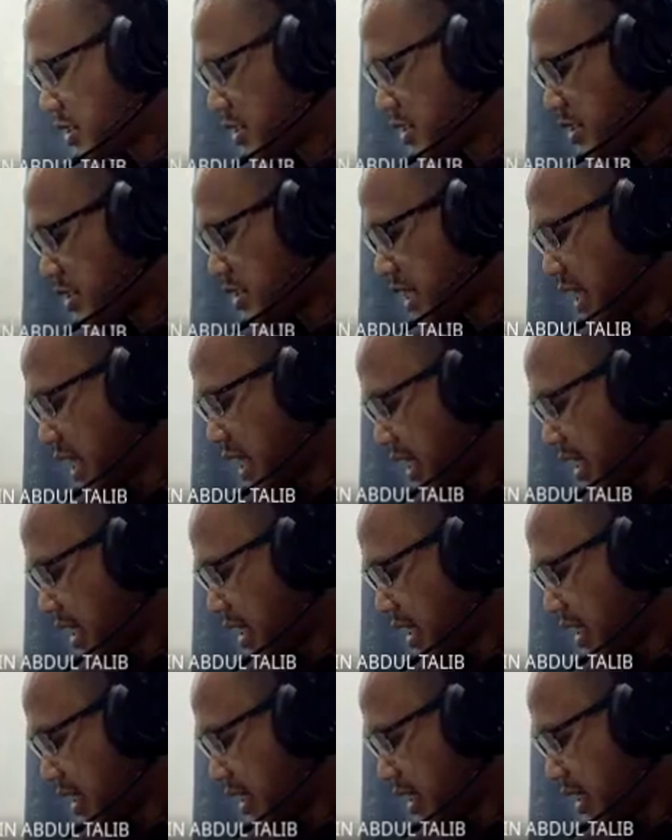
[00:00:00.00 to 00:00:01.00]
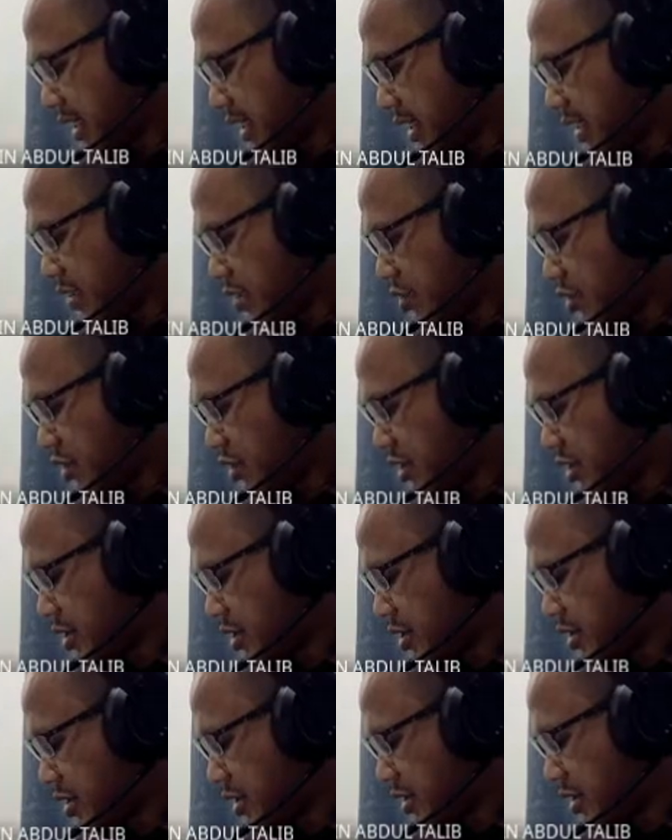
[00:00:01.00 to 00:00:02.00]
ya and nun.
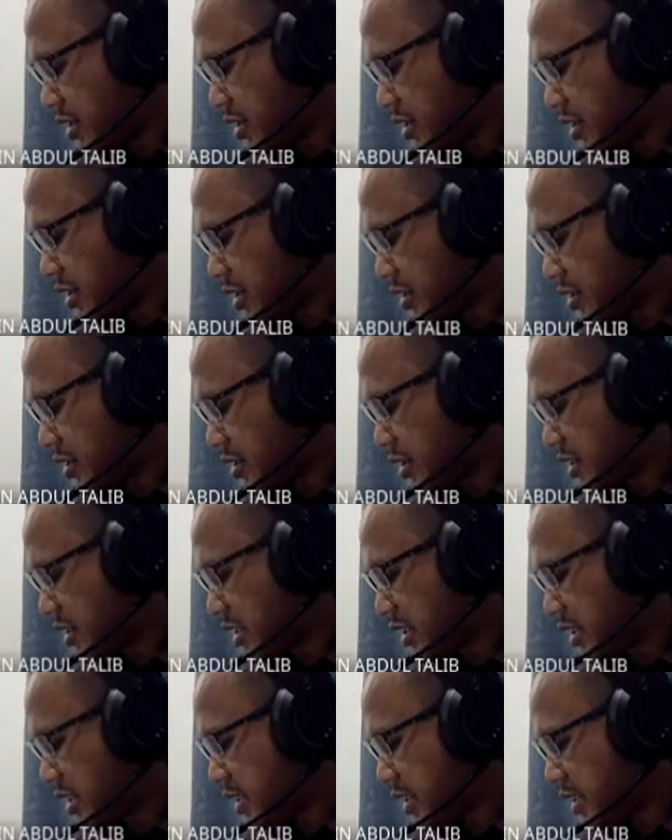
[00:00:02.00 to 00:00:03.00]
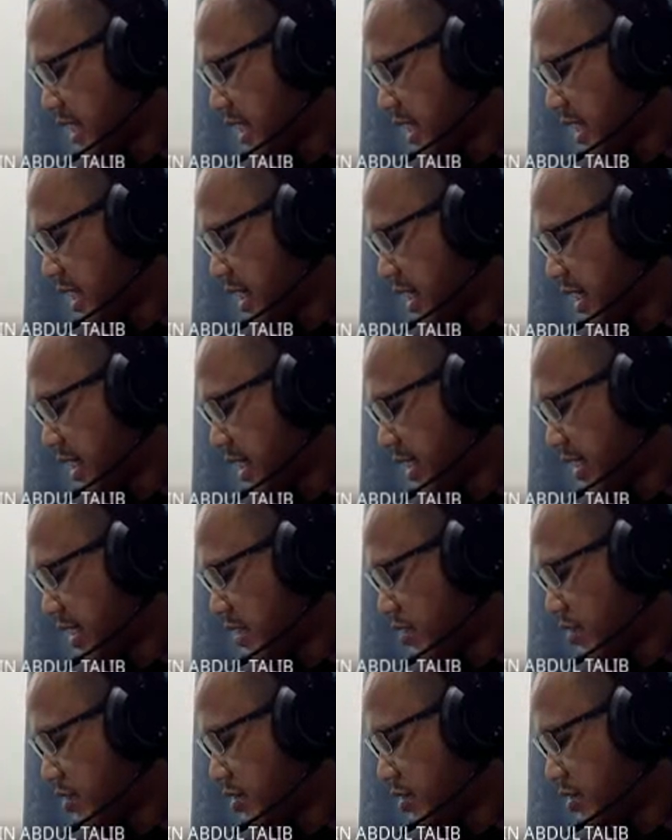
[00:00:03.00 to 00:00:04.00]
Okay, ya and
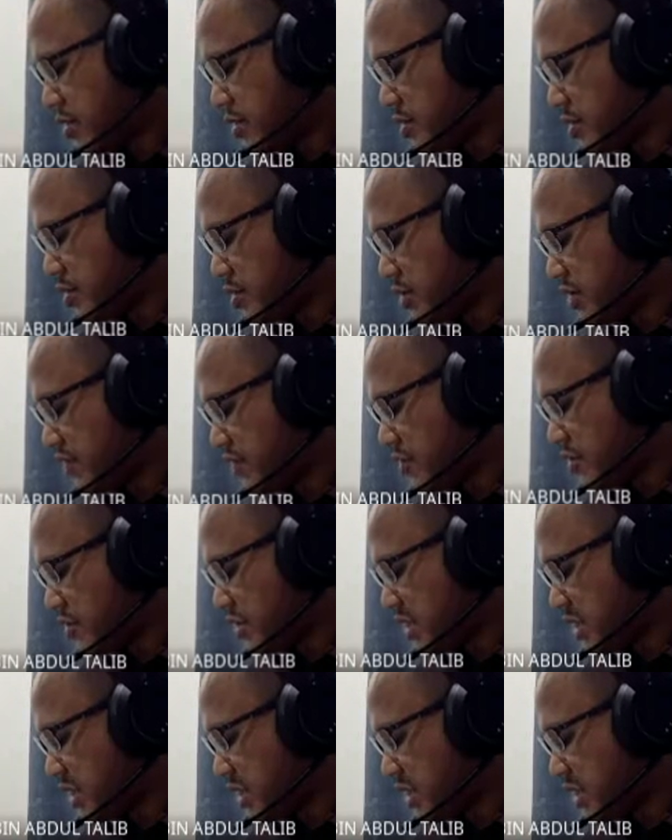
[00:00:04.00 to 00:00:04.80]
nun. So if you see